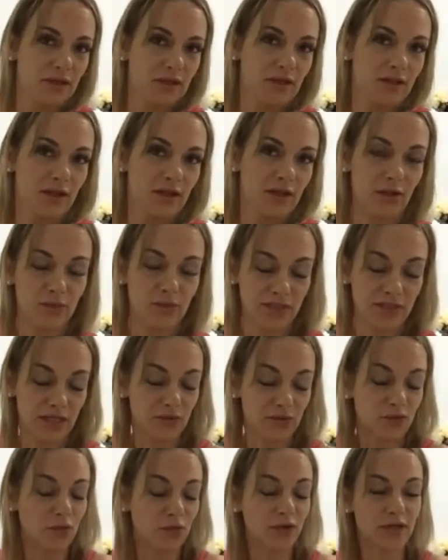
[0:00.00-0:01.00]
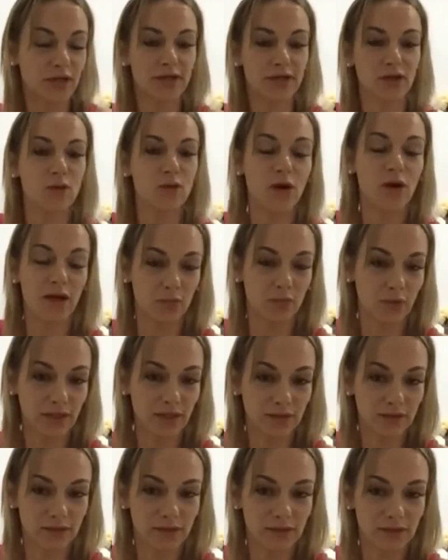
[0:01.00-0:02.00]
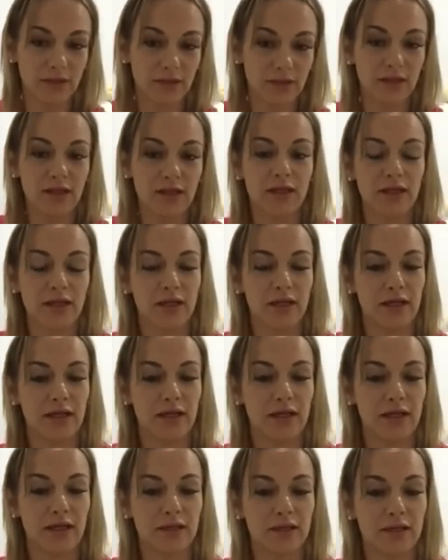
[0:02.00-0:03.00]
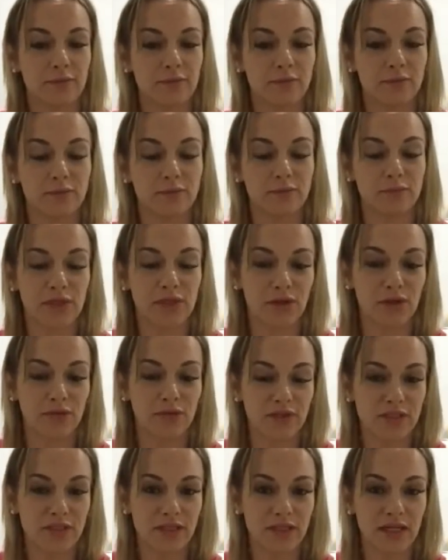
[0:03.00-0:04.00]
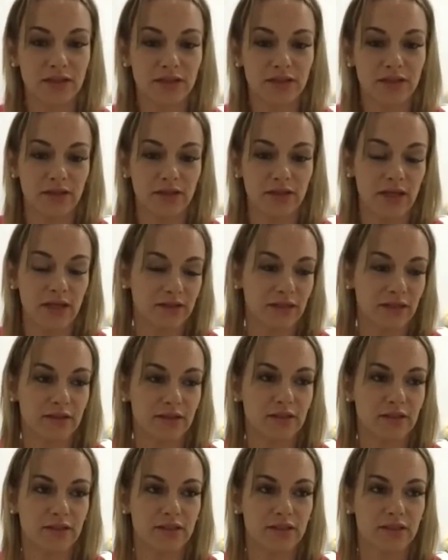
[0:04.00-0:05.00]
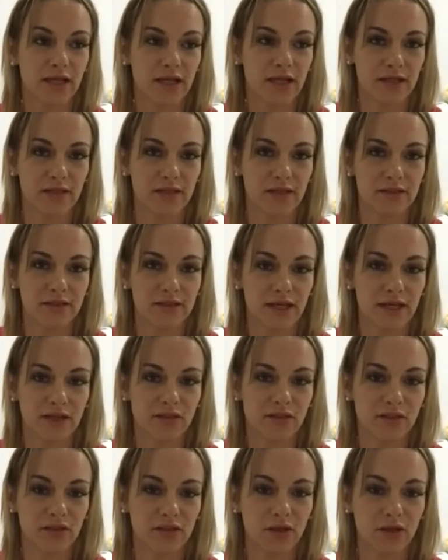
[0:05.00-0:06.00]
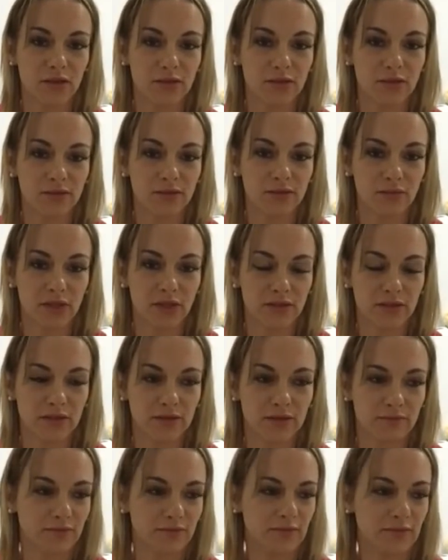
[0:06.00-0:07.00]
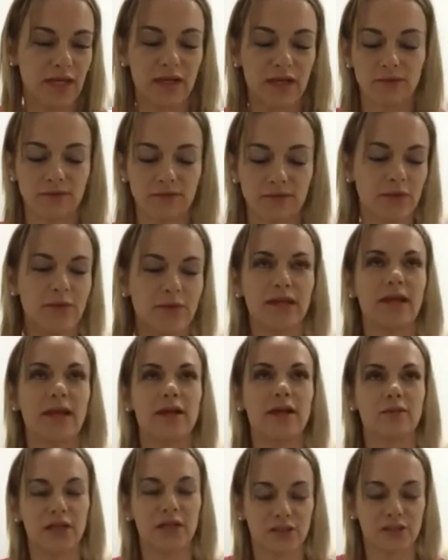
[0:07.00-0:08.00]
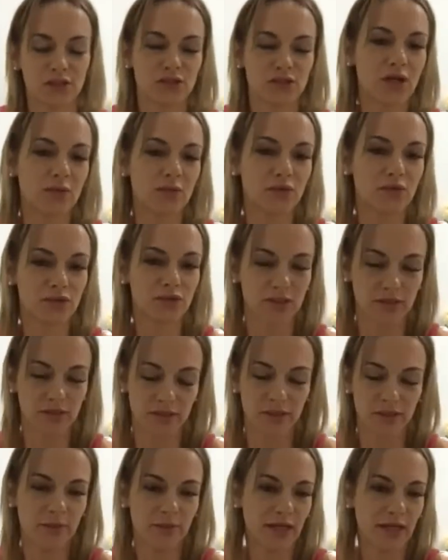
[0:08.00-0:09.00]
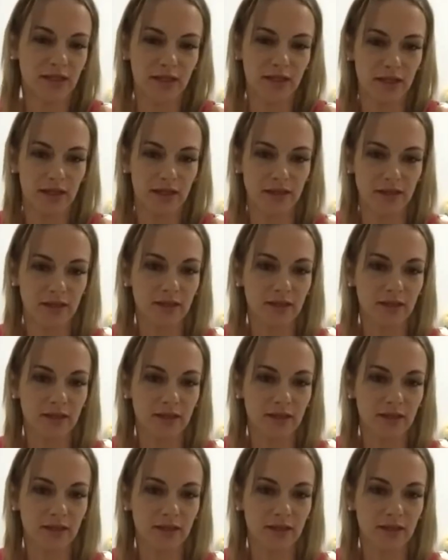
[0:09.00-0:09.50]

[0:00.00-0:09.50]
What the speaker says: I was ignoring it quite well. But obviously at the end of the day, it takes a toll, no matter how much you try to push it to the back of your head.